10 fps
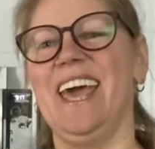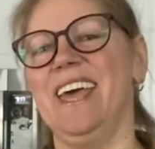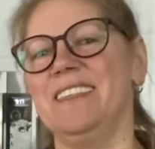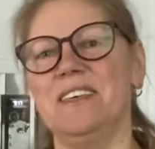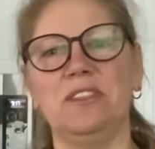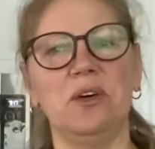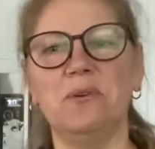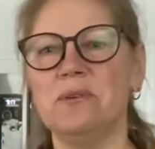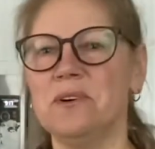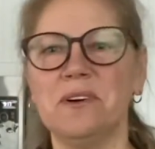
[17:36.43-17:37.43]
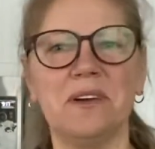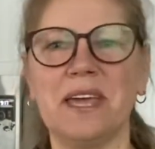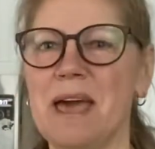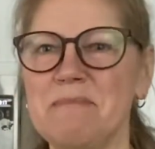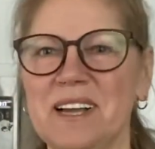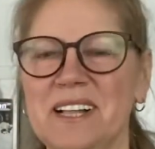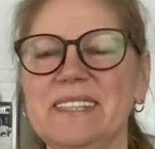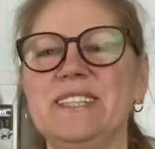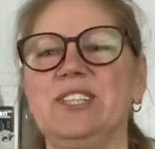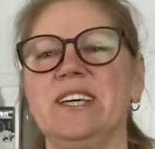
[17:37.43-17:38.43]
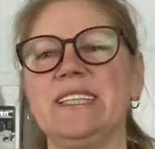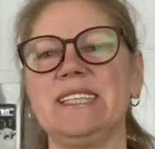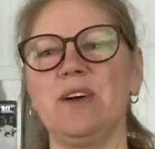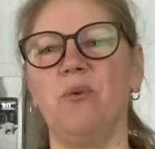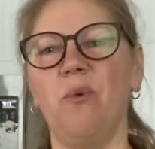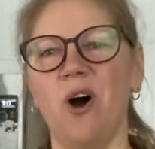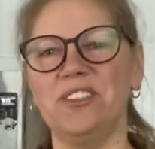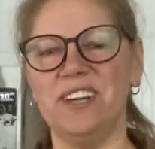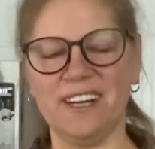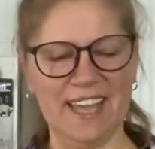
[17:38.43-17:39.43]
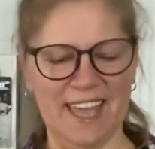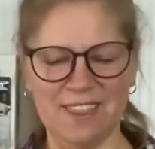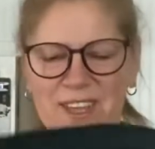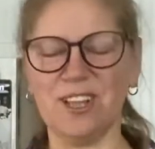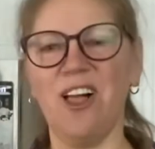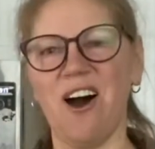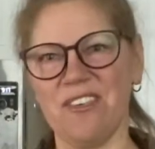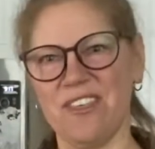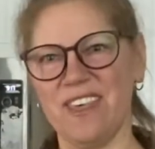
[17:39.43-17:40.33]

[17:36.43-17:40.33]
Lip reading: and no chemicals, just water and the cloth.